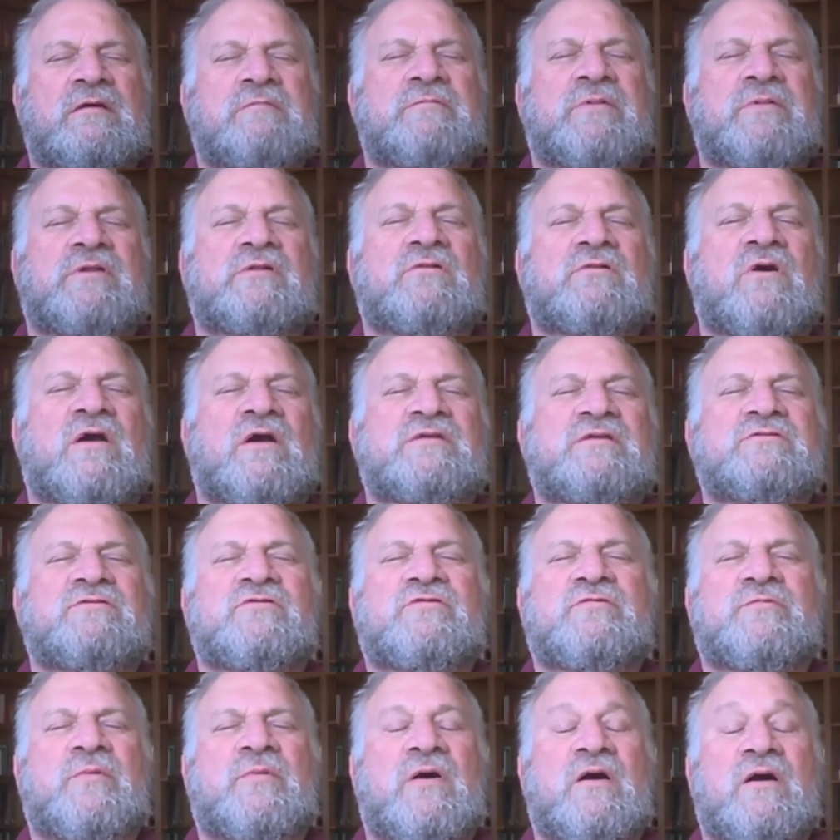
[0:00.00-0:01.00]
But align your
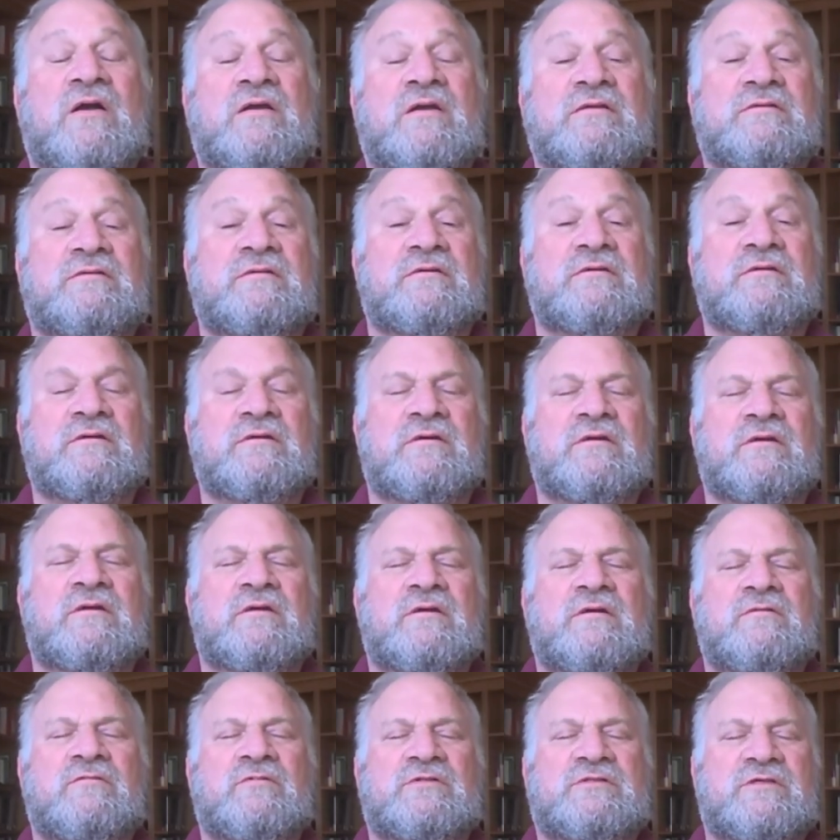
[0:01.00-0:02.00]
spine
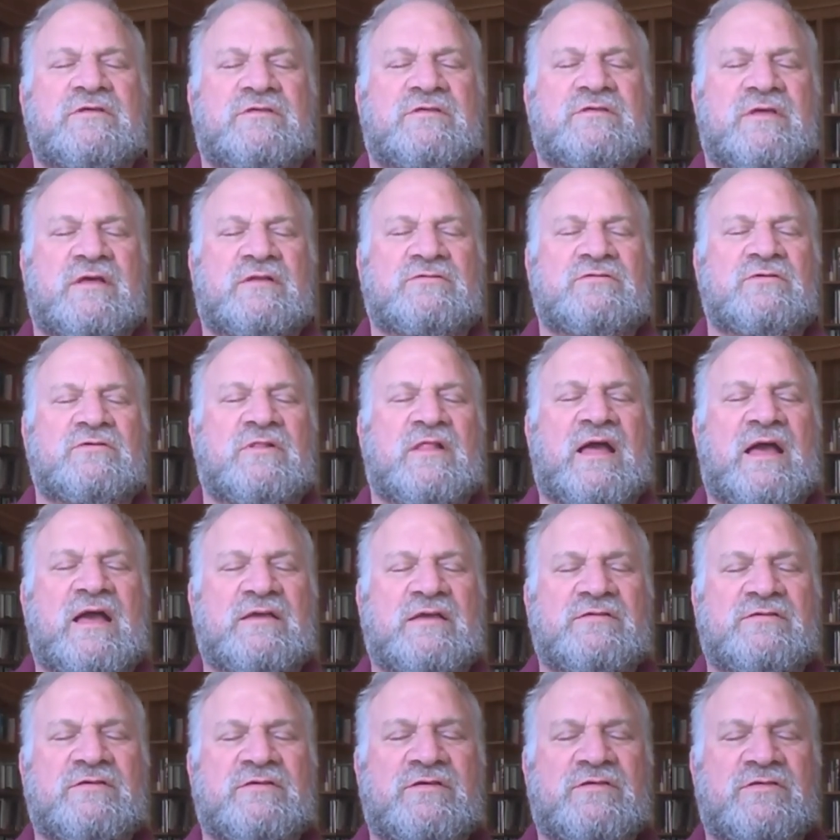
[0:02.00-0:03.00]
with the central
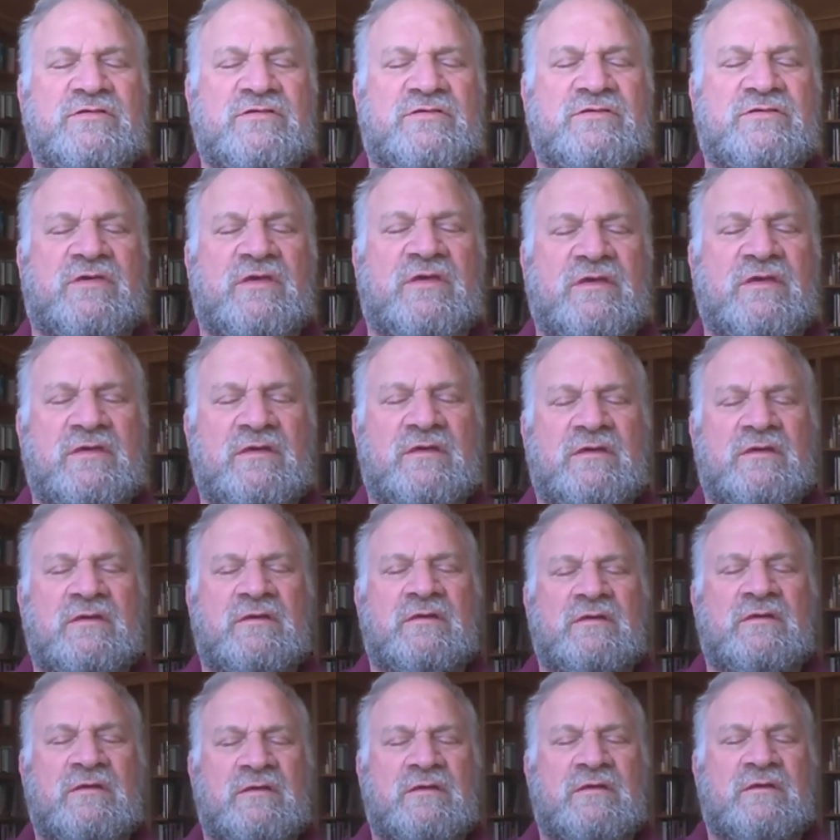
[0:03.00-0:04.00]
axis,
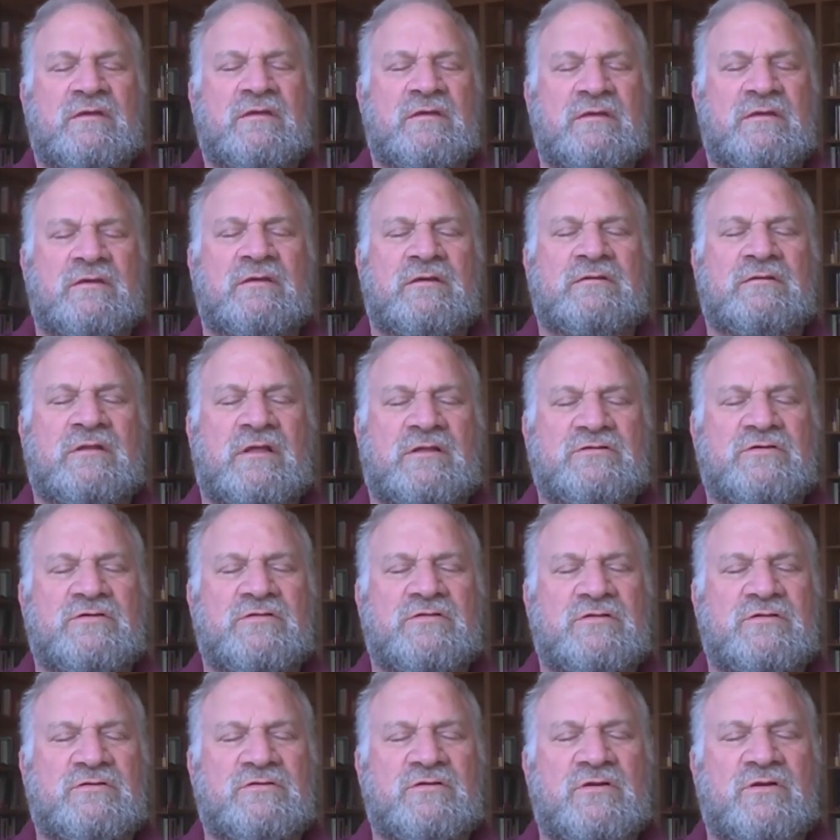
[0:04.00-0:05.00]
not
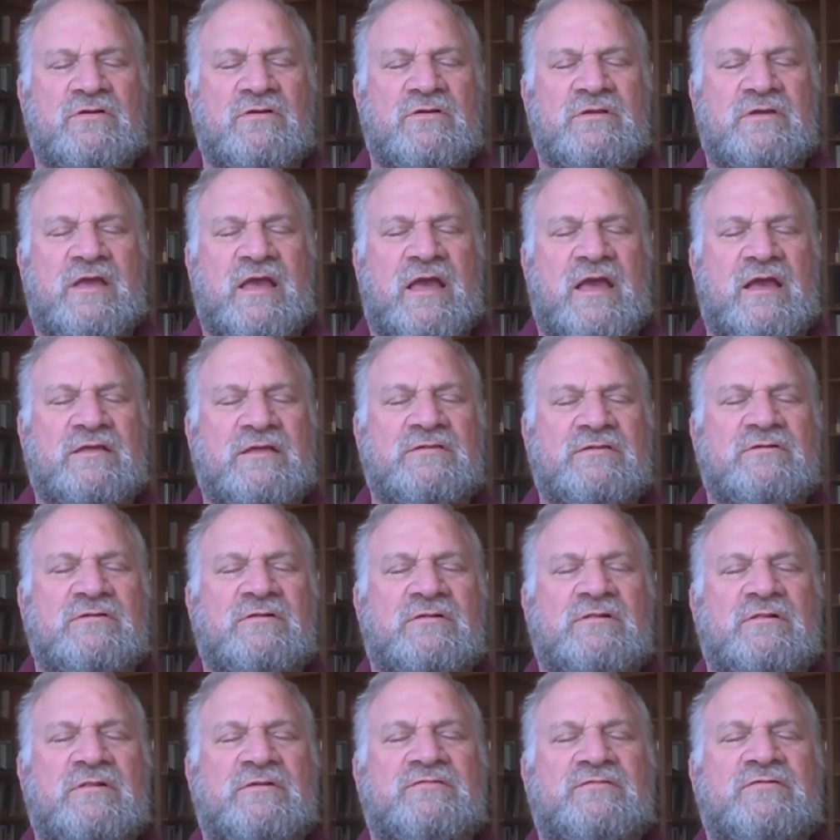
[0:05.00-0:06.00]
just the turning
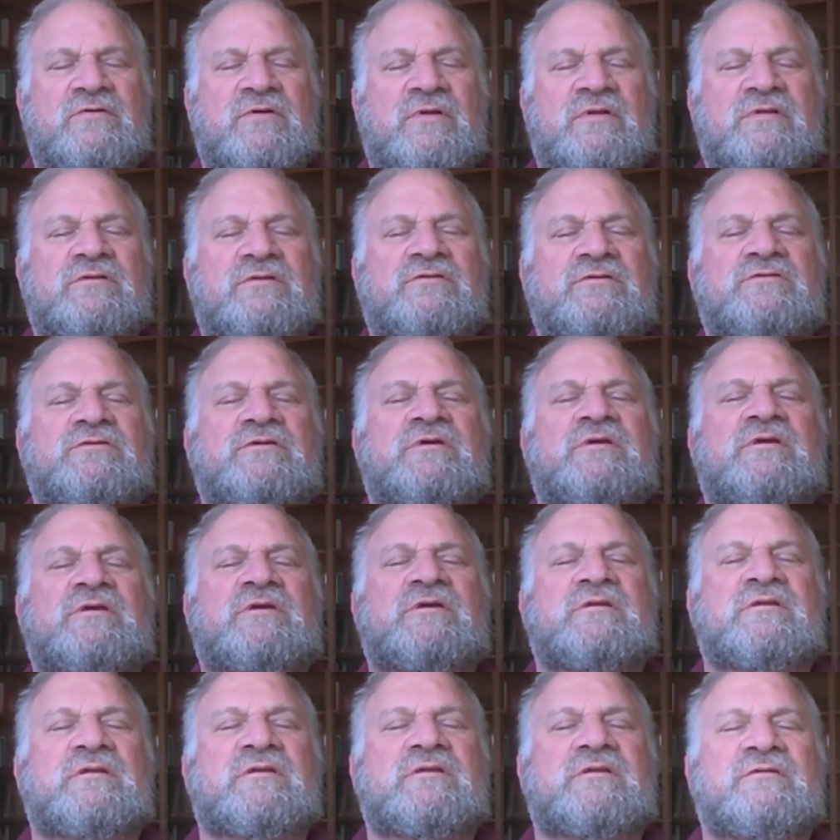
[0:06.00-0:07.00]
axle of your energy
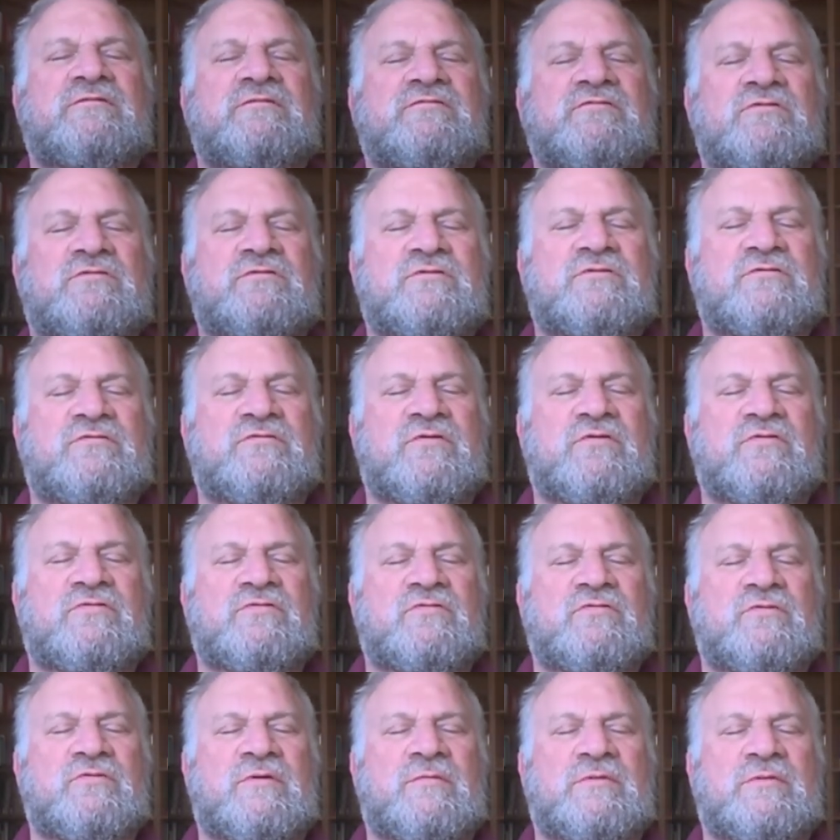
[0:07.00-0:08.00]
and then of the
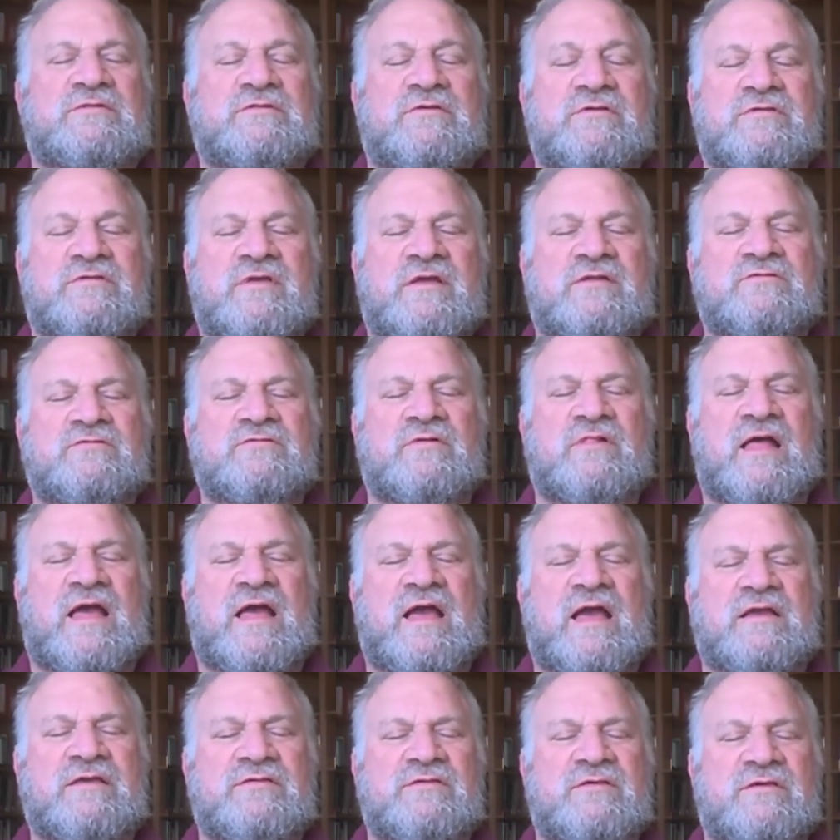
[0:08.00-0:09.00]
universal wheel, but the central
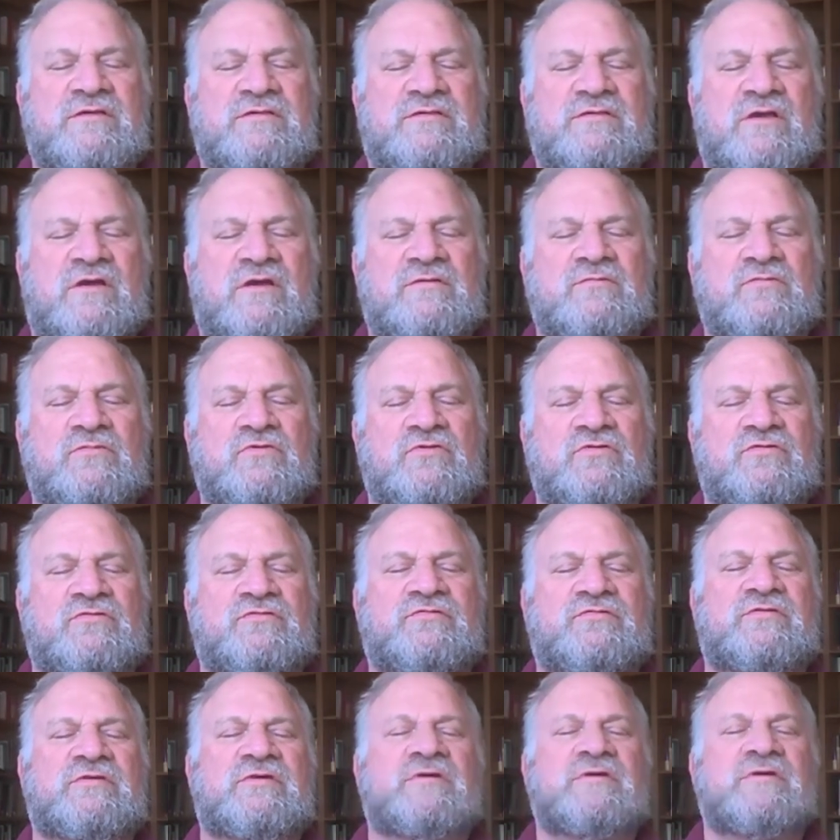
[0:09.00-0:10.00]
axis
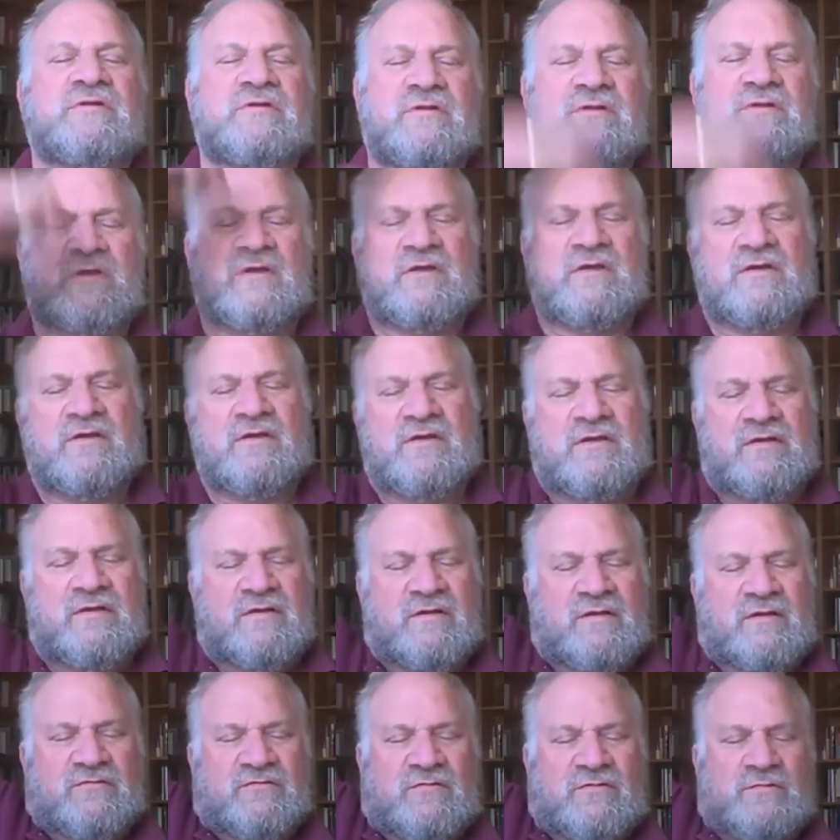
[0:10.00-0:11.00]
unmoved
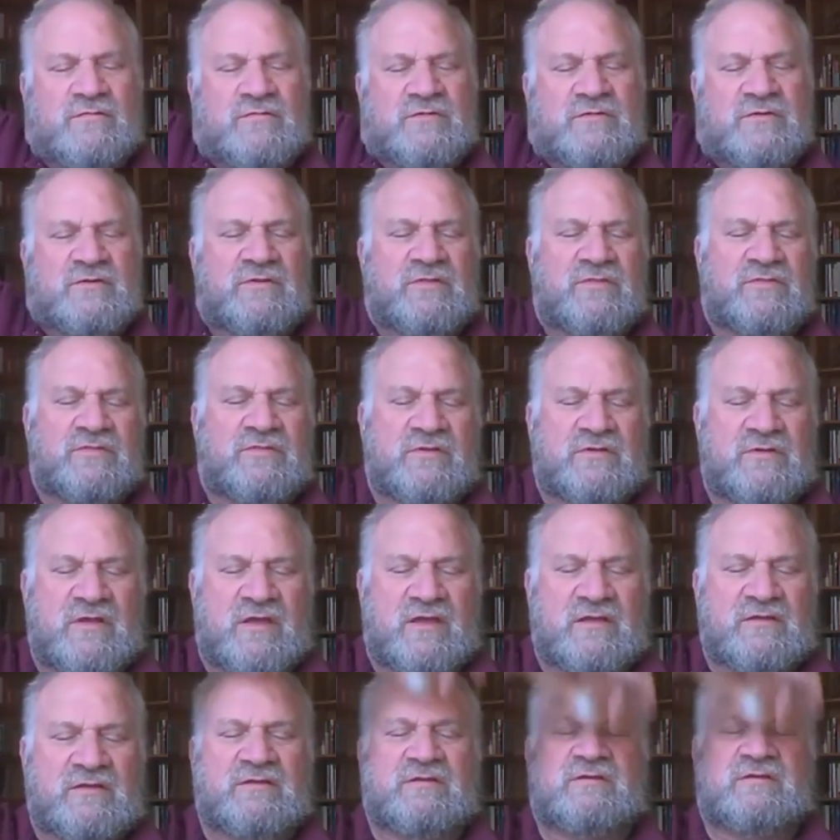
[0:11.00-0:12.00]
from zenith to
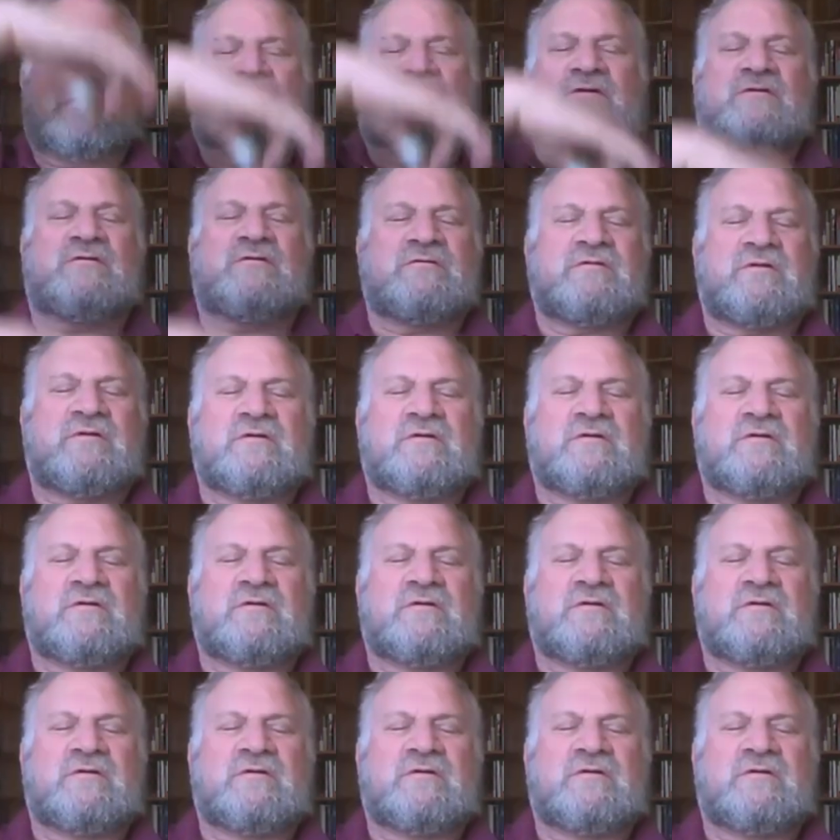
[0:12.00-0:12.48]
nadir.